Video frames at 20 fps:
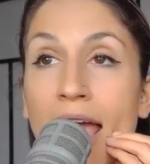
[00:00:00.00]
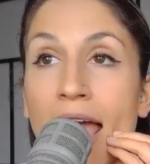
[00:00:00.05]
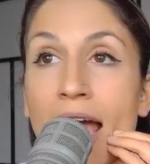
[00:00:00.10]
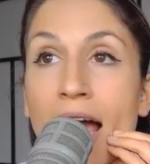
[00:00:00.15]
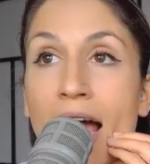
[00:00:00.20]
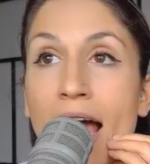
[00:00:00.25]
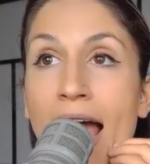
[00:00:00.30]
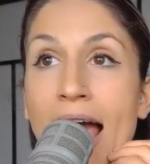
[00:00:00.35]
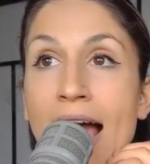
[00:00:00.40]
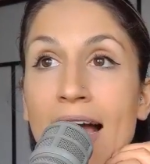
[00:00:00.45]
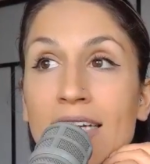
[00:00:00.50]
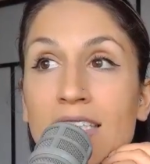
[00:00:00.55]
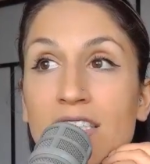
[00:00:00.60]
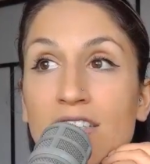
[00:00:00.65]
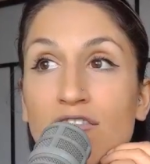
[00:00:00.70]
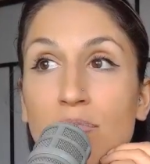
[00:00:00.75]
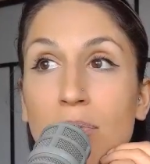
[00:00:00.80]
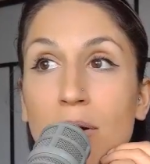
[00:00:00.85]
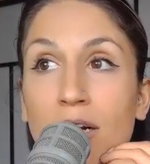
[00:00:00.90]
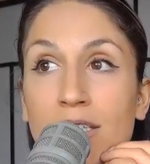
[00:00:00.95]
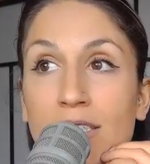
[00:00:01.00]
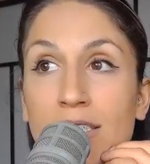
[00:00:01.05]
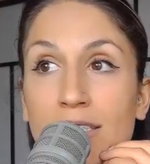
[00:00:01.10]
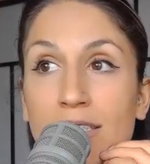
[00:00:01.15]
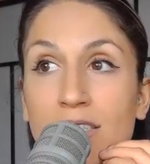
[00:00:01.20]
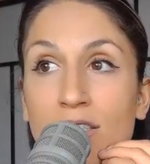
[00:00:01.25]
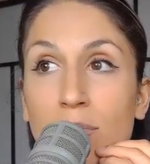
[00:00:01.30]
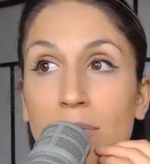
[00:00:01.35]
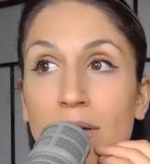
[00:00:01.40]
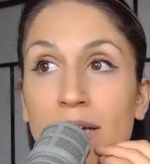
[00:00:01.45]
an active
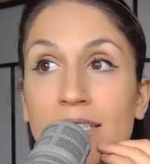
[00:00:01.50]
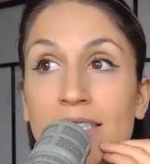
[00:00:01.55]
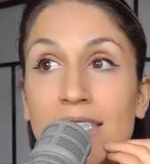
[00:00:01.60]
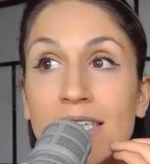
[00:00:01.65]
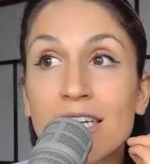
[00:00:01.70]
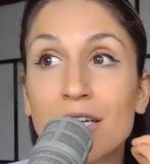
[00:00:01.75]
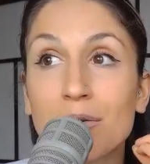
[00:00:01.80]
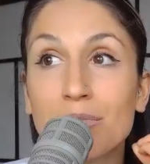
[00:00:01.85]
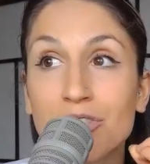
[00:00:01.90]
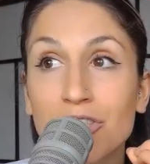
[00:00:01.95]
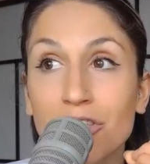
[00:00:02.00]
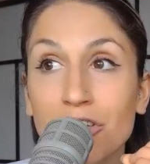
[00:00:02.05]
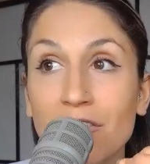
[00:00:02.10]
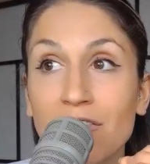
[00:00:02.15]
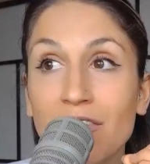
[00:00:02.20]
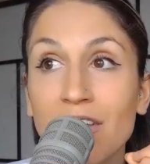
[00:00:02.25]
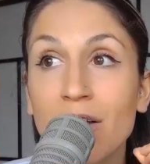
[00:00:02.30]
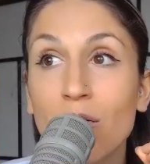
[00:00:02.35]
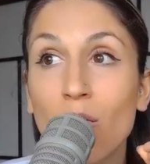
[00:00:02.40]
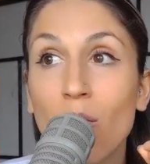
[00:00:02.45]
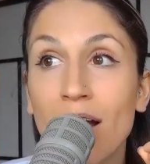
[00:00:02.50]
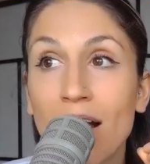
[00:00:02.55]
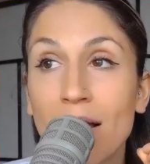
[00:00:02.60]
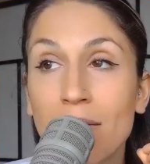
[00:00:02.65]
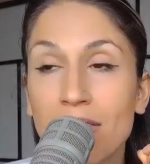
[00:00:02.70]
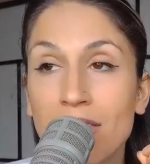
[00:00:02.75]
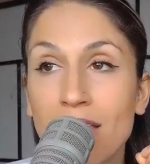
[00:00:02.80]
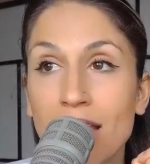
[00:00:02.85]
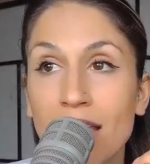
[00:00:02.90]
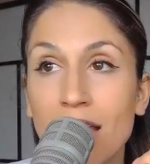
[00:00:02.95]
participant in observing what
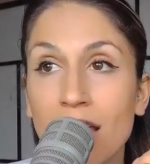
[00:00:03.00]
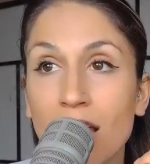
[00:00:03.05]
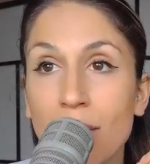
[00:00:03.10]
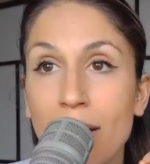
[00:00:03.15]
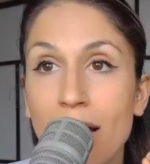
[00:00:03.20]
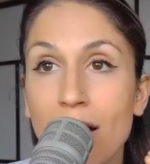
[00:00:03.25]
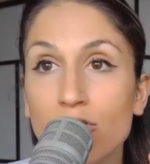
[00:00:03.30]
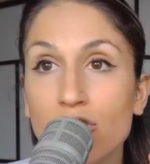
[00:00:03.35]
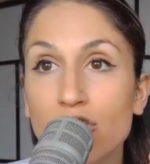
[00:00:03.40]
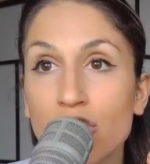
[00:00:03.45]
I'm thinking about,